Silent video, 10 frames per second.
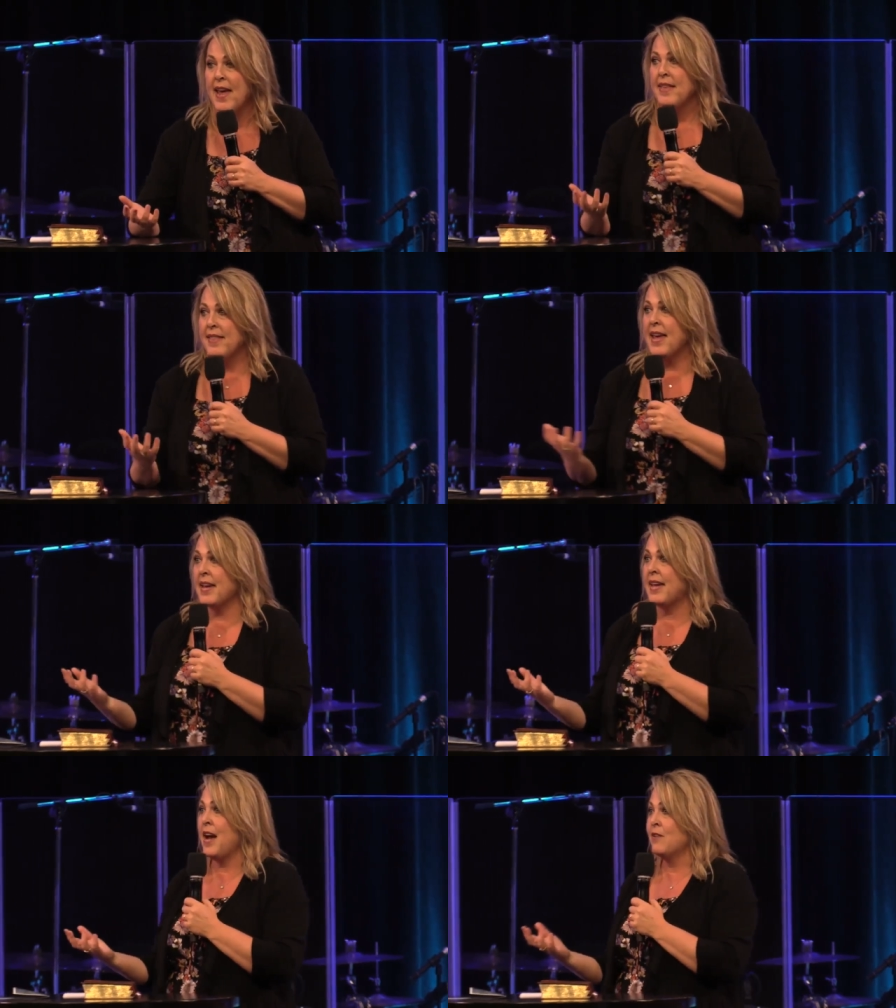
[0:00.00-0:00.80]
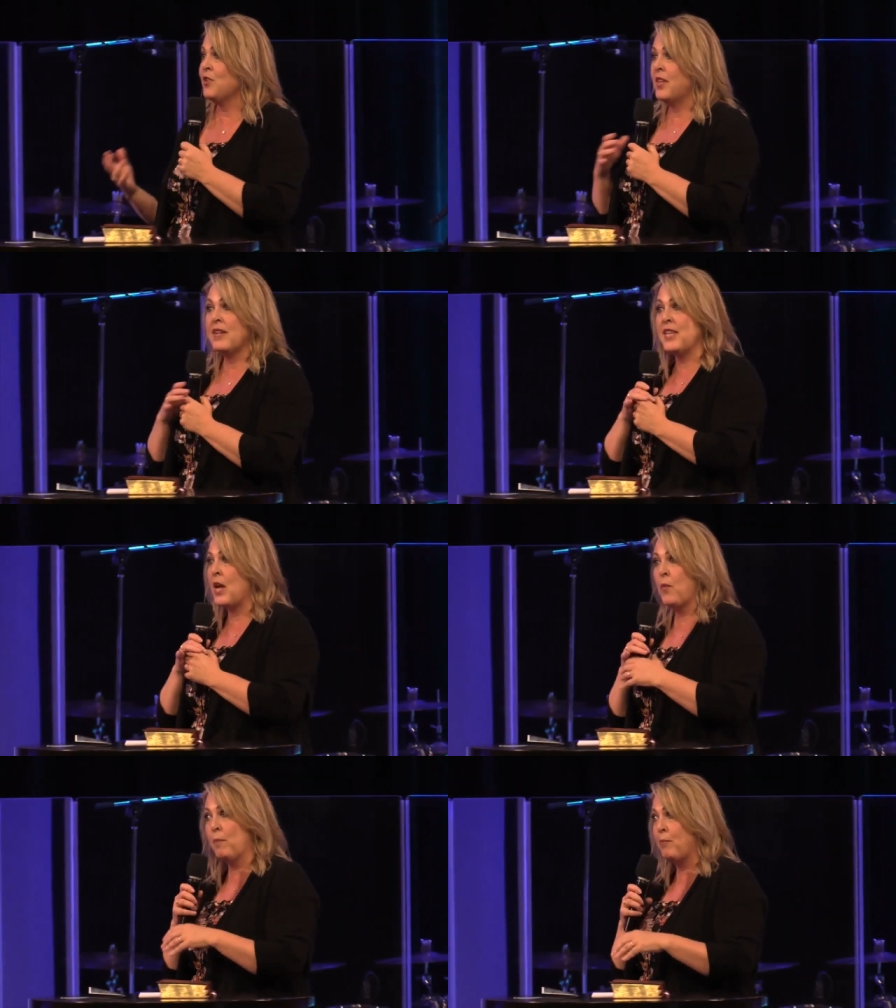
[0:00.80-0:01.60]
they encounter things they
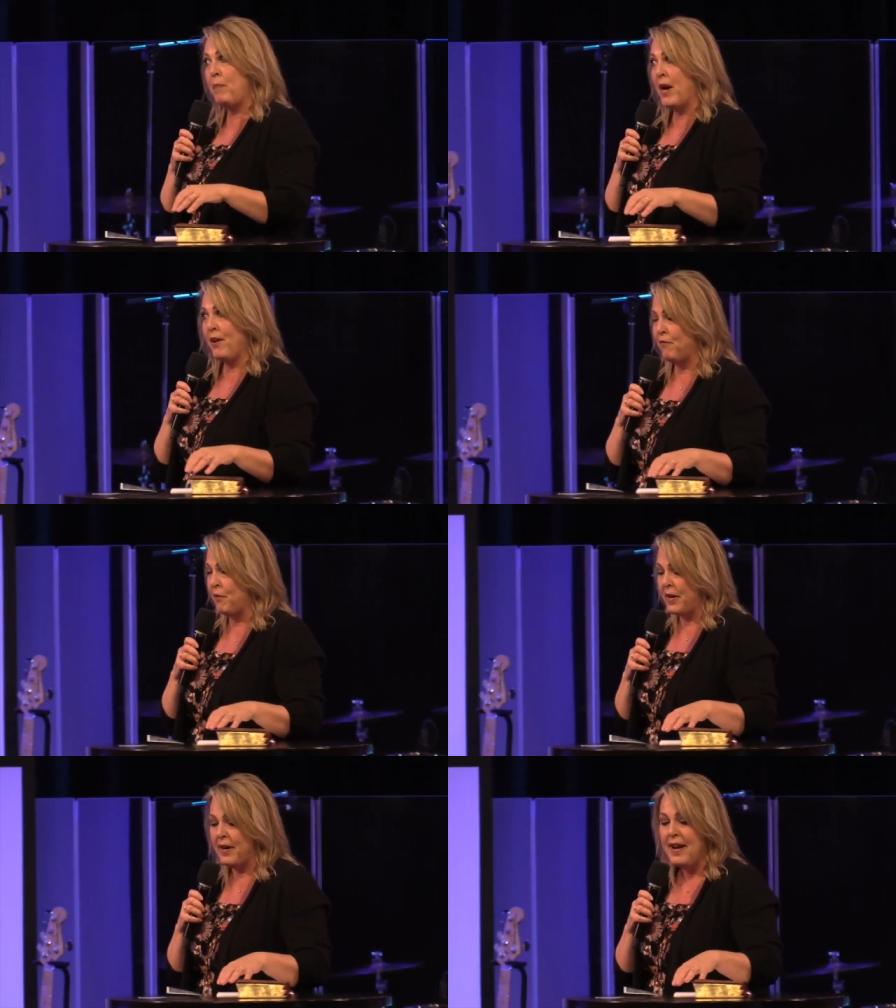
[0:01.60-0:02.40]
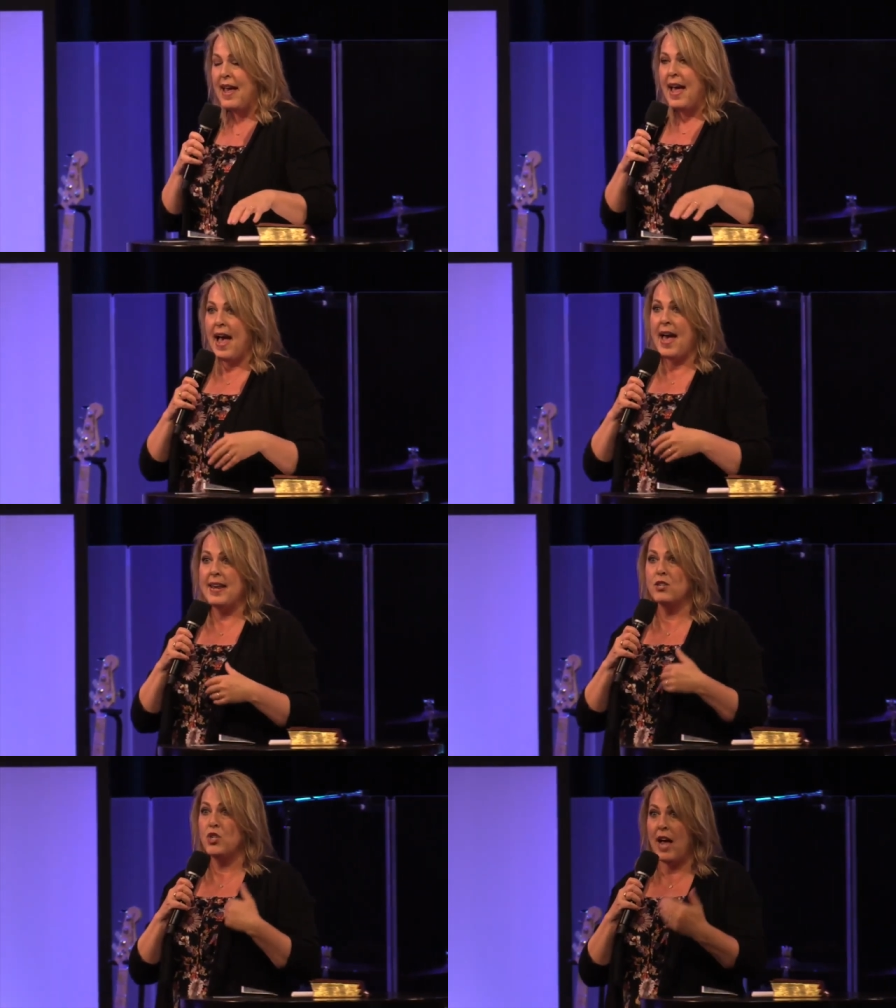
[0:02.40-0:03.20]
weren't prepared for and
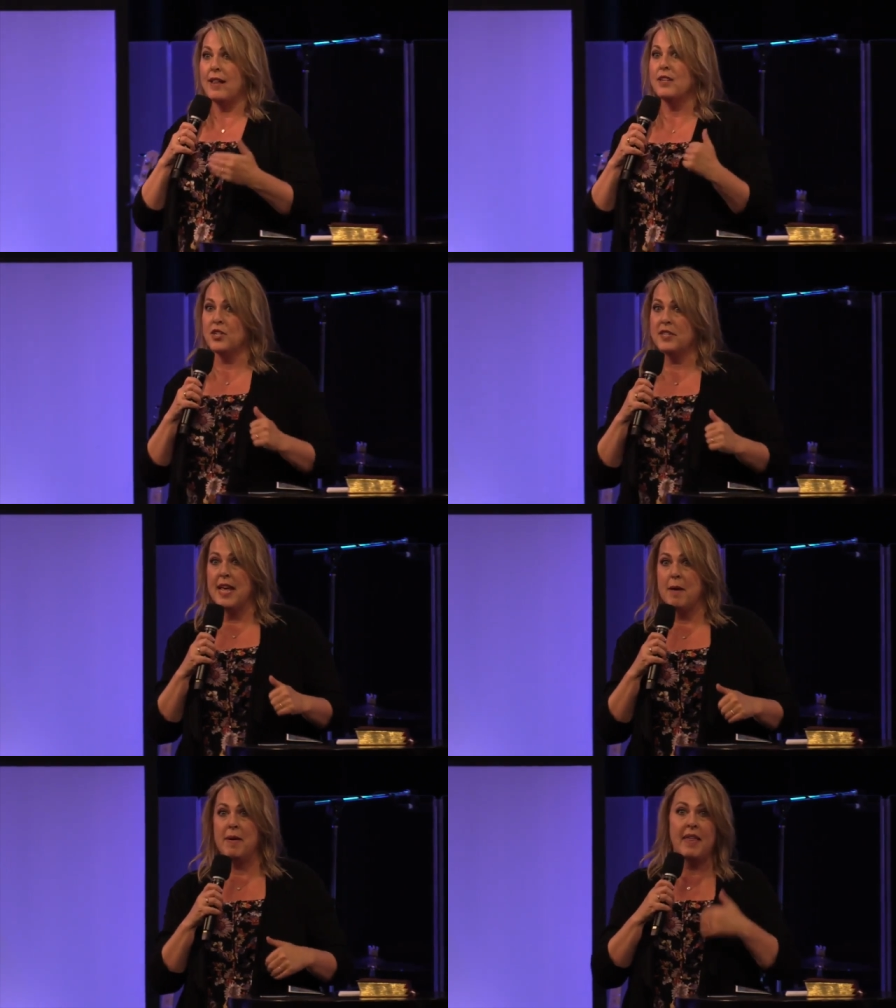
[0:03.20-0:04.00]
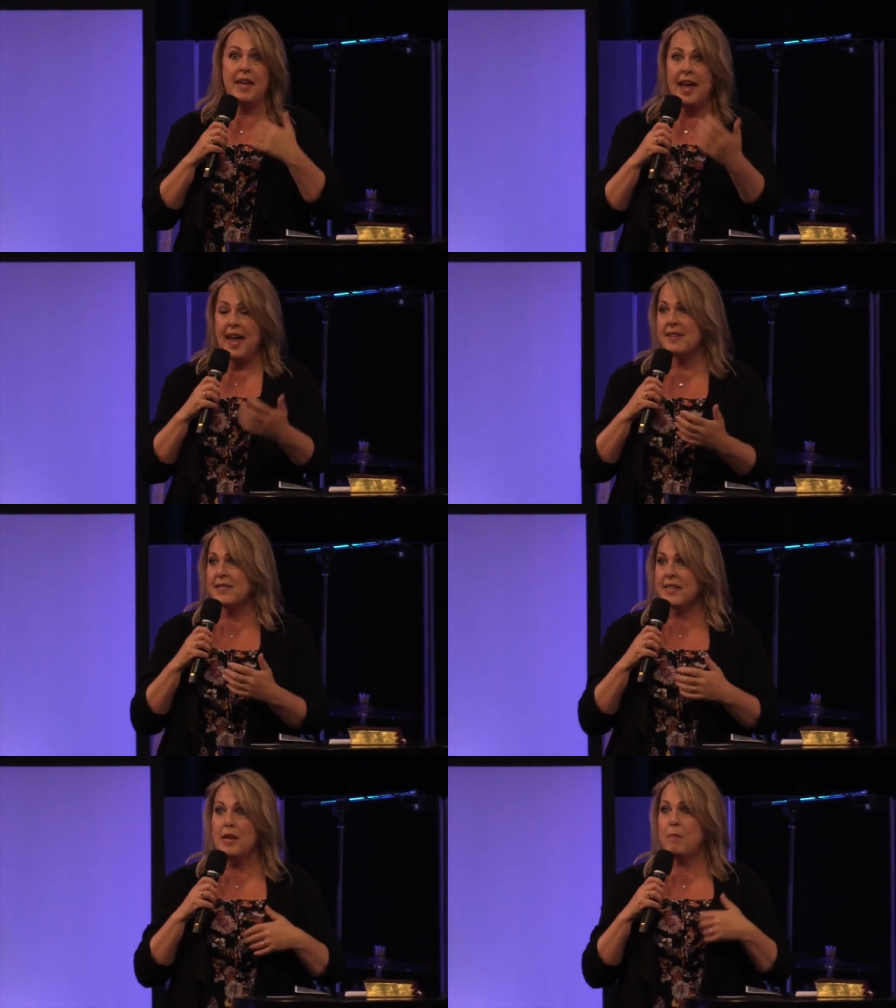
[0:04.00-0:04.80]
it challenges them and they can't
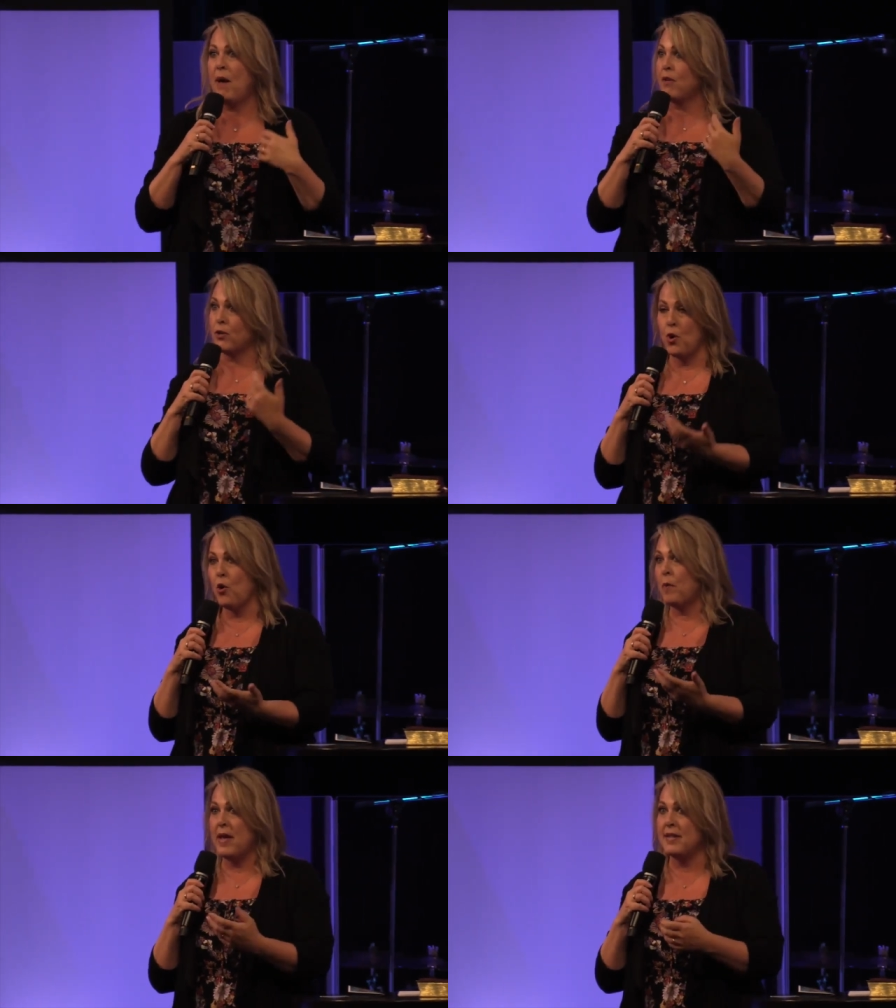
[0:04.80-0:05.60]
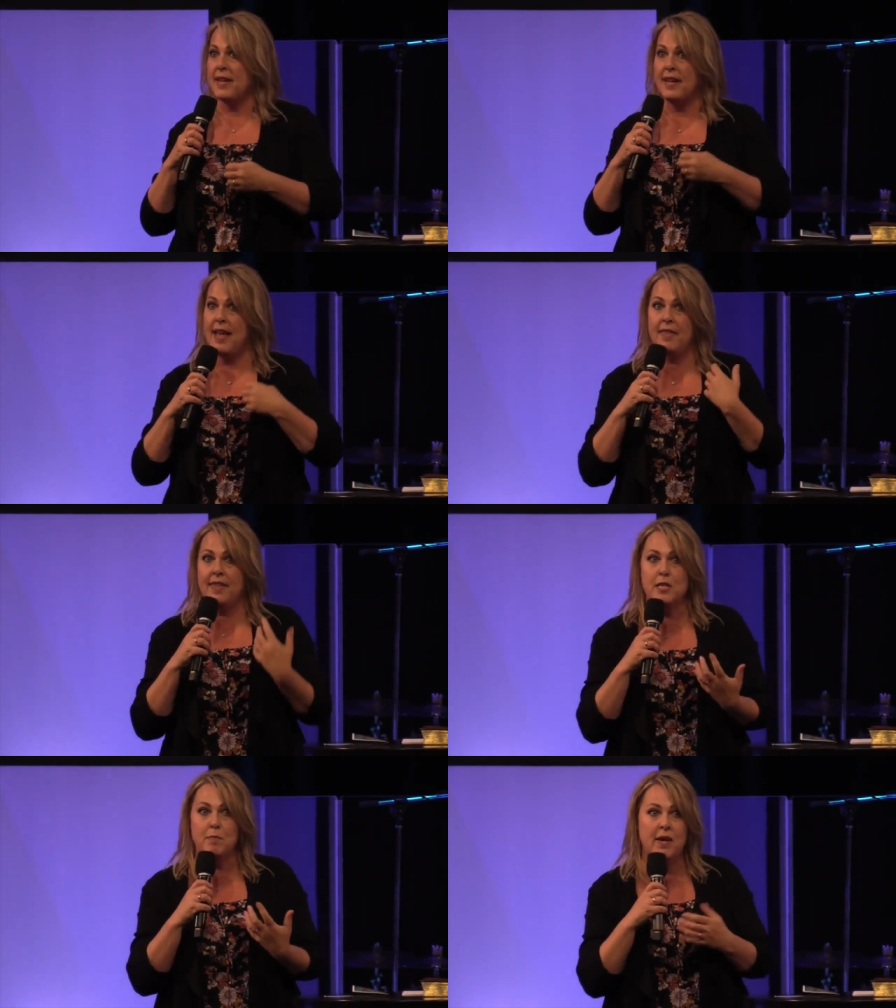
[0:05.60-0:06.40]
sleep and they're tormented and
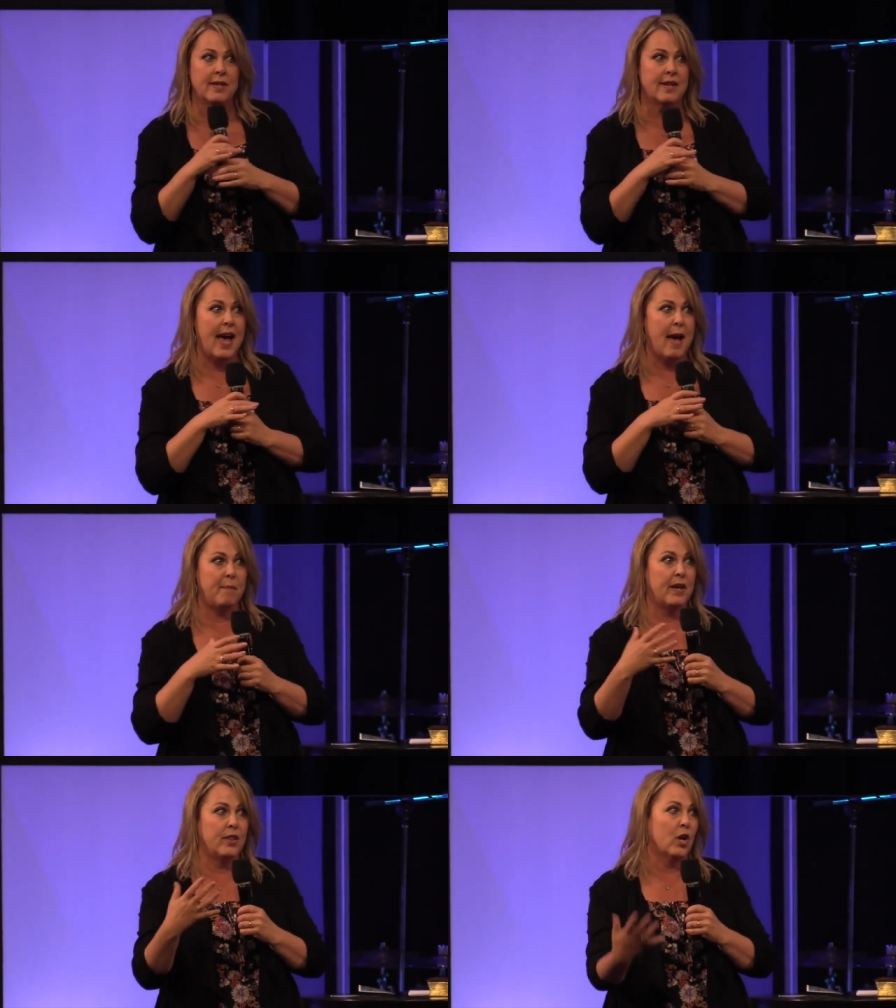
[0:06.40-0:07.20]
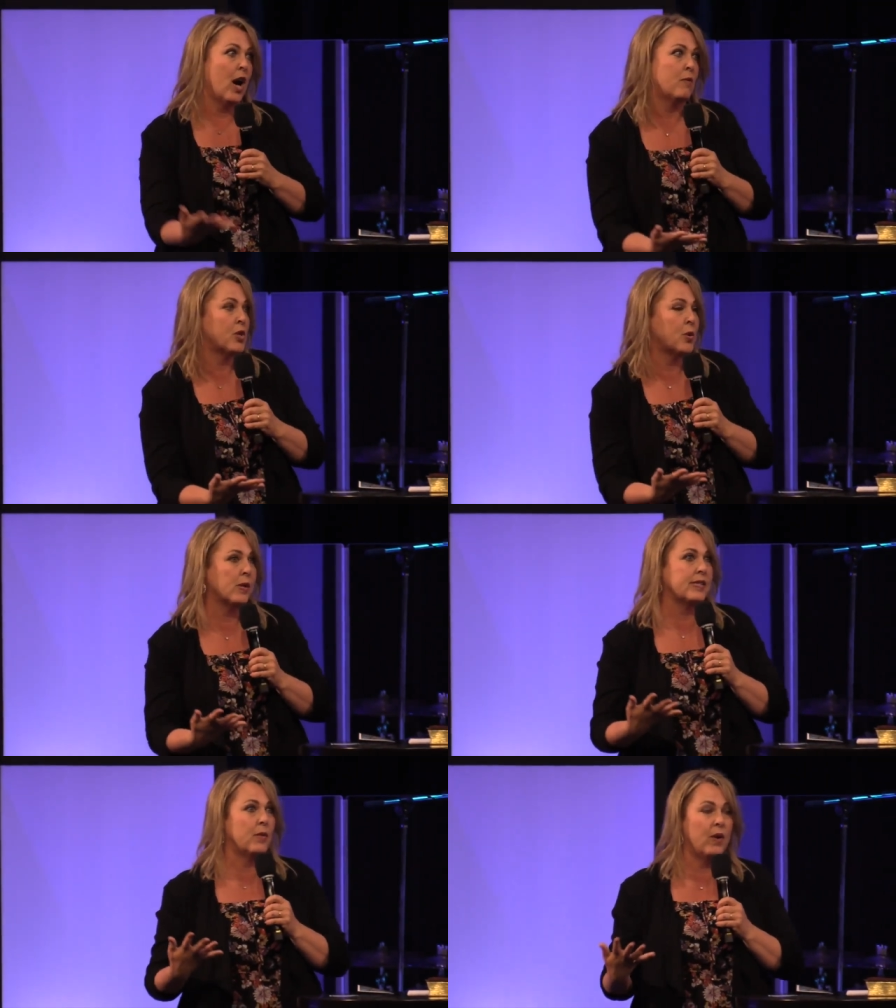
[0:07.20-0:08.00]
things begin to happen in their
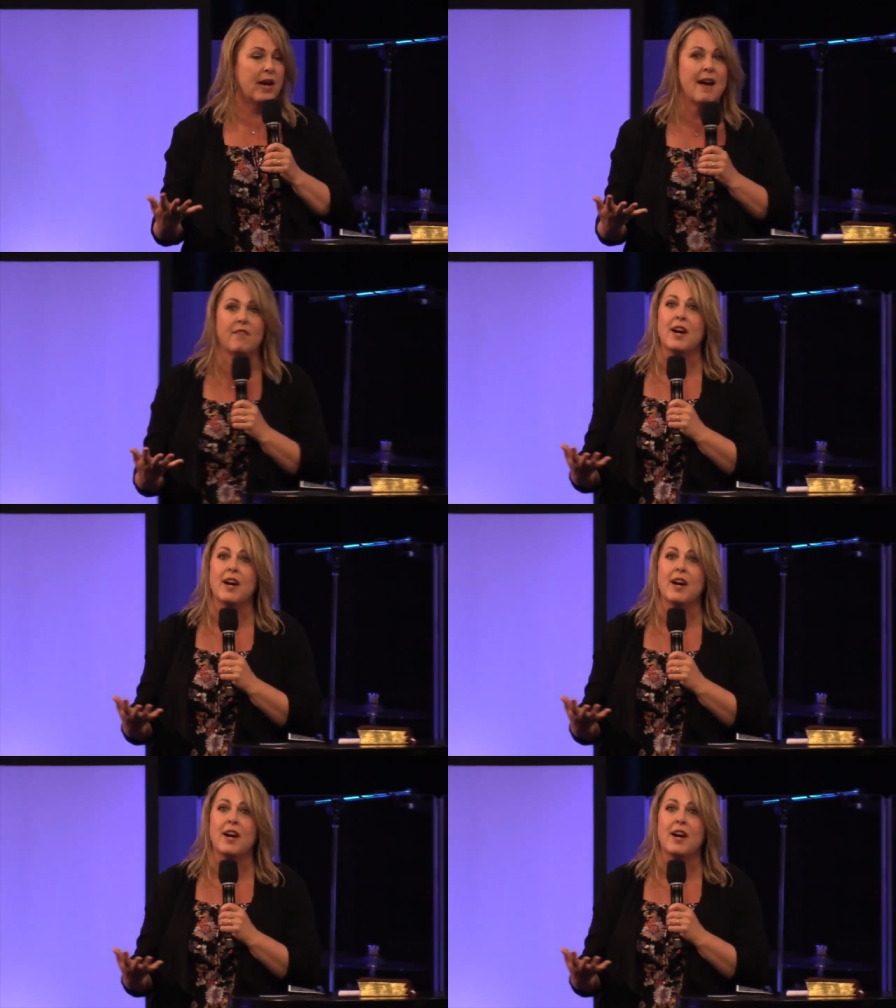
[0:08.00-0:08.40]
households and whatever